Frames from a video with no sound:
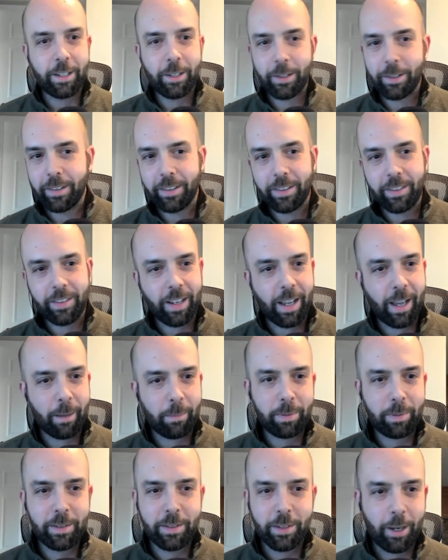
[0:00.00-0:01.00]
couldn't
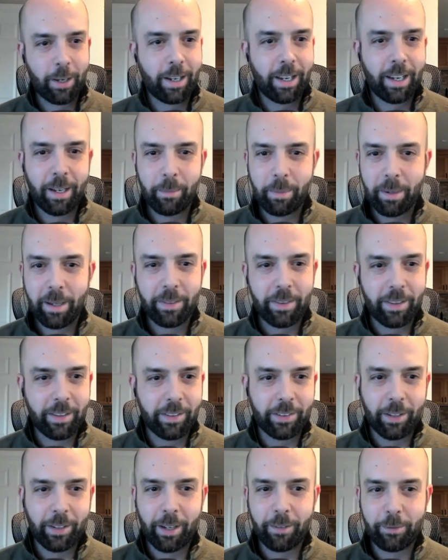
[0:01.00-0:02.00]
stop talking about
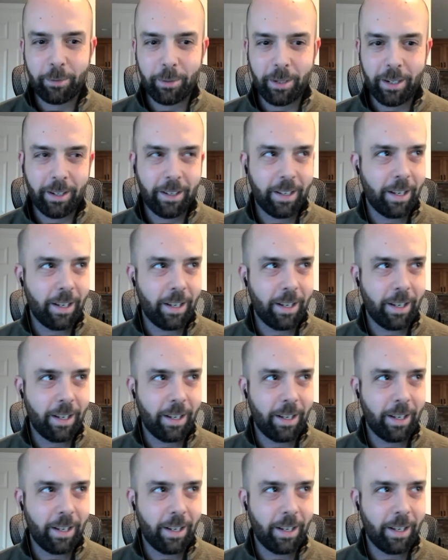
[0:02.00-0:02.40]
this software,